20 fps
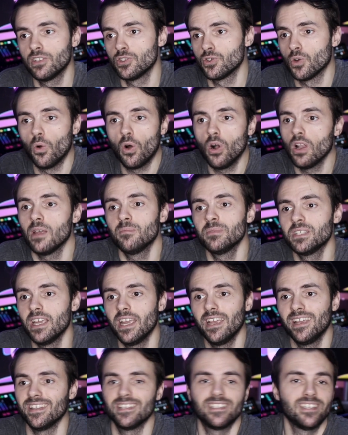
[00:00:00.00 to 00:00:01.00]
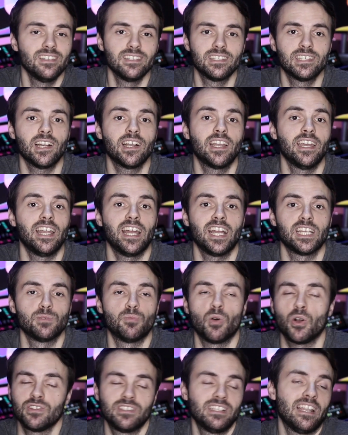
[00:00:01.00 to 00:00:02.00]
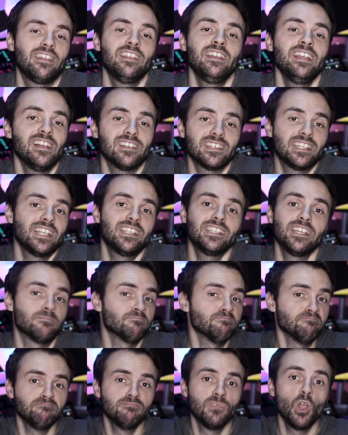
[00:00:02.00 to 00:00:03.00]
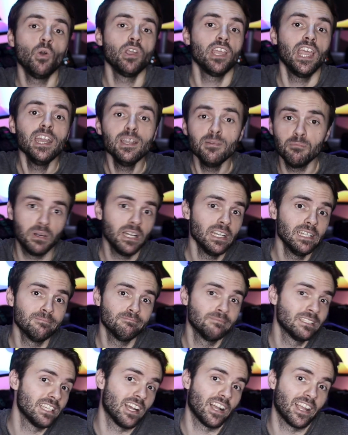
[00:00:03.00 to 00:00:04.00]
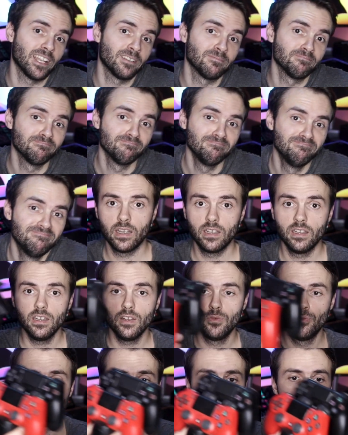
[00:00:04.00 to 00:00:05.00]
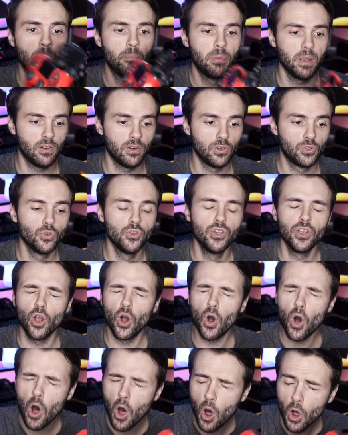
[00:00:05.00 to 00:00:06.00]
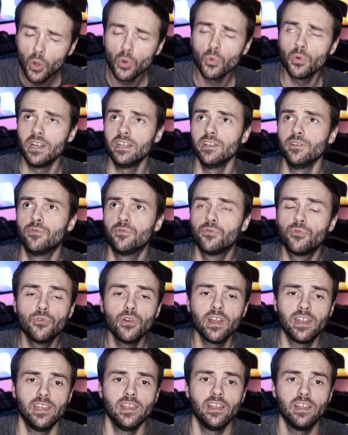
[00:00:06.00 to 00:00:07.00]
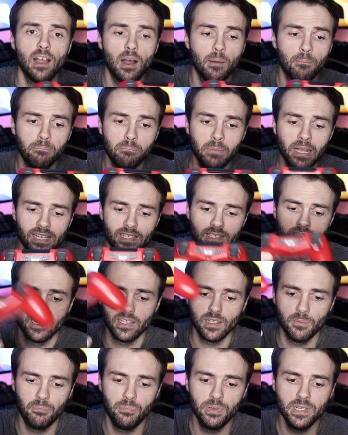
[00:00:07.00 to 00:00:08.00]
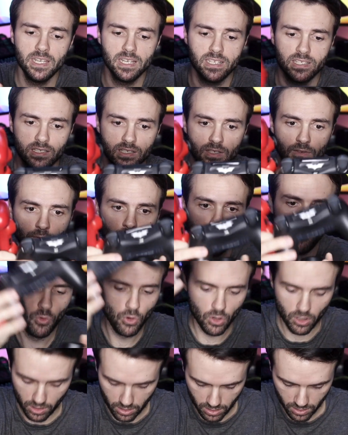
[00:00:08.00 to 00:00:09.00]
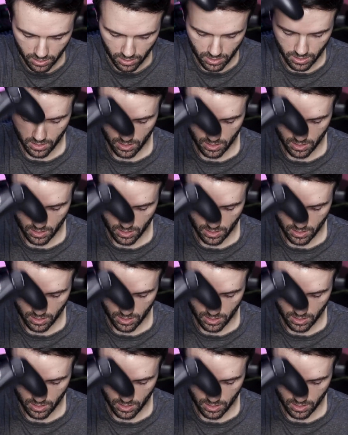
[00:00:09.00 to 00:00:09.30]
it, so all I'm saying is suck it, Xbox, nothing else, that's it. No hate, but suck it. And if we compare it to the already freaking amazing PS4